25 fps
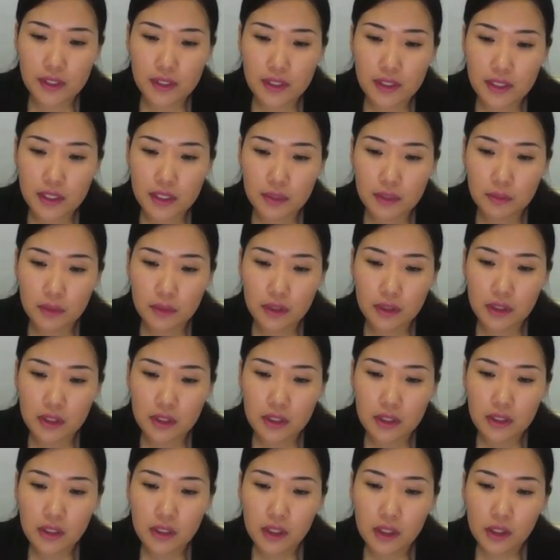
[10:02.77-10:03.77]

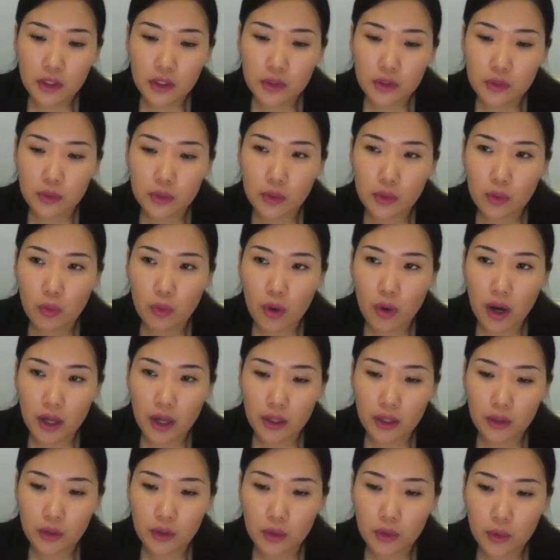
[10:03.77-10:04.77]
similar to a
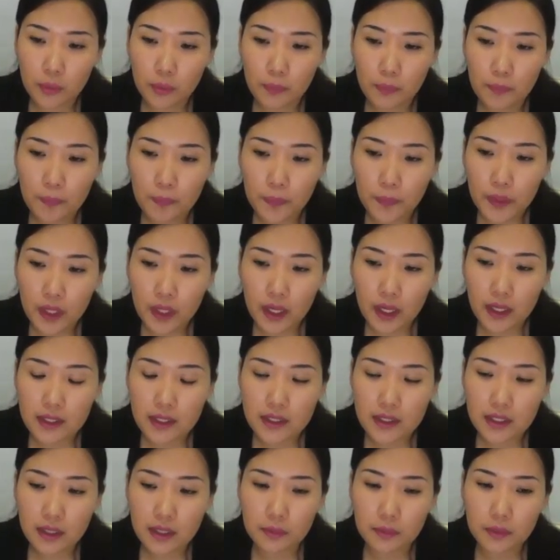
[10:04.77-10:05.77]
while loop,
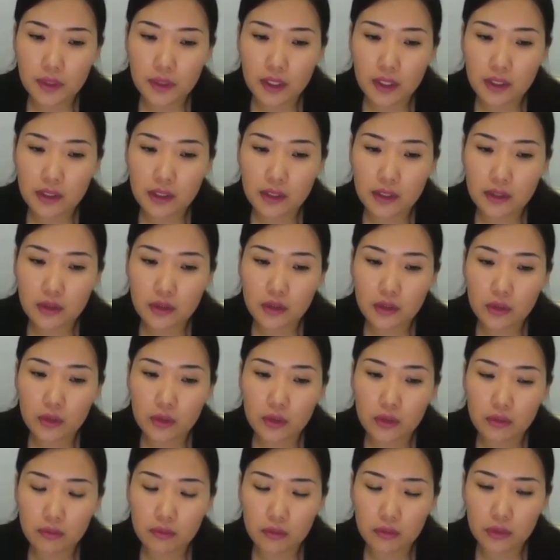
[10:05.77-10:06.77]
except that the
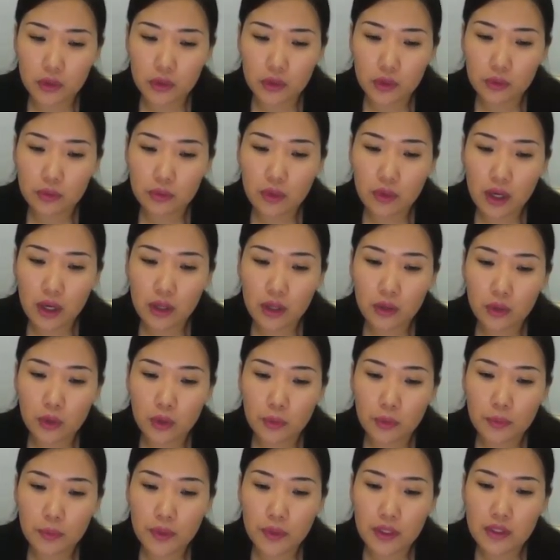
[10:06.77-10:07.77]
do-while
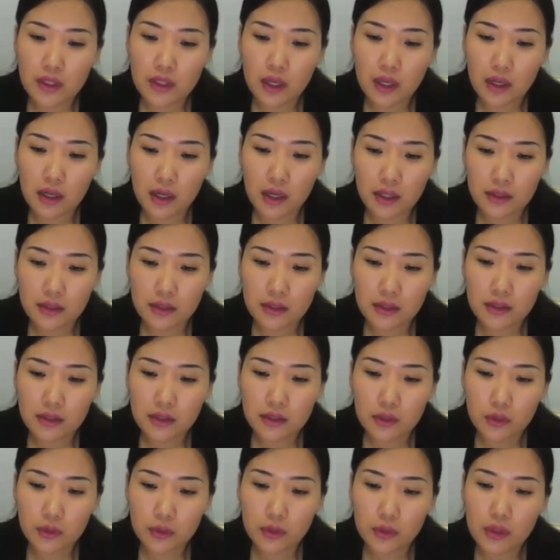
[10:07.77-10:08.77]
loop is guaranteed
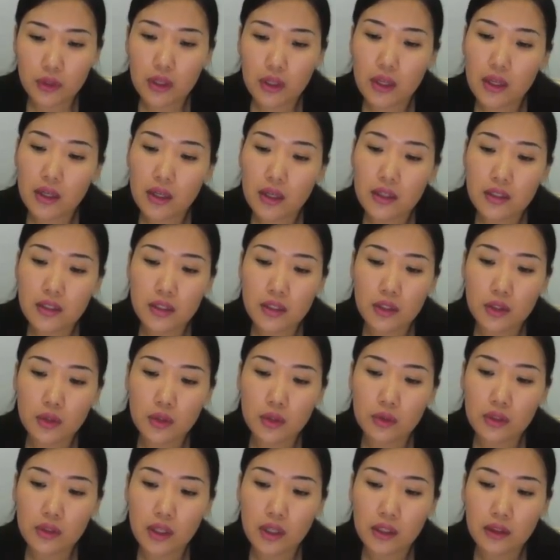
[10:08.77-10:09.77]
to
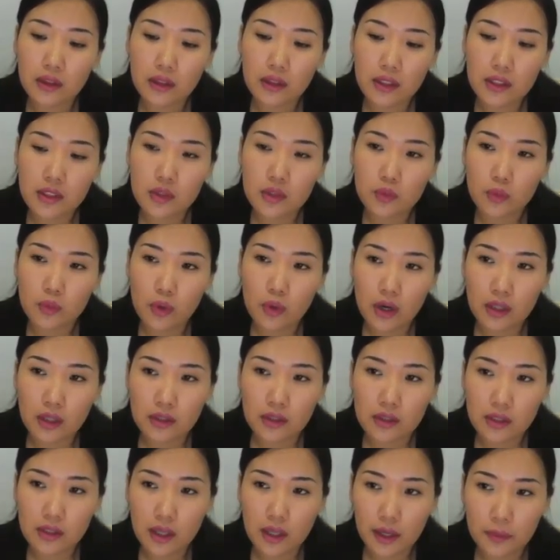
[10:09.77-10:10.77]
execute at least one
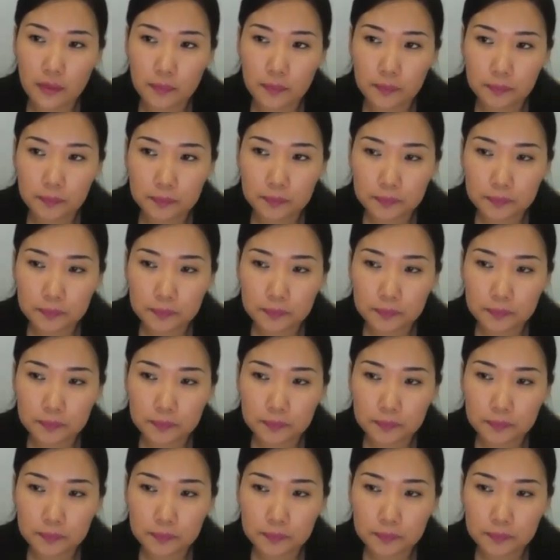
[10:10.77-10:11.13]
time.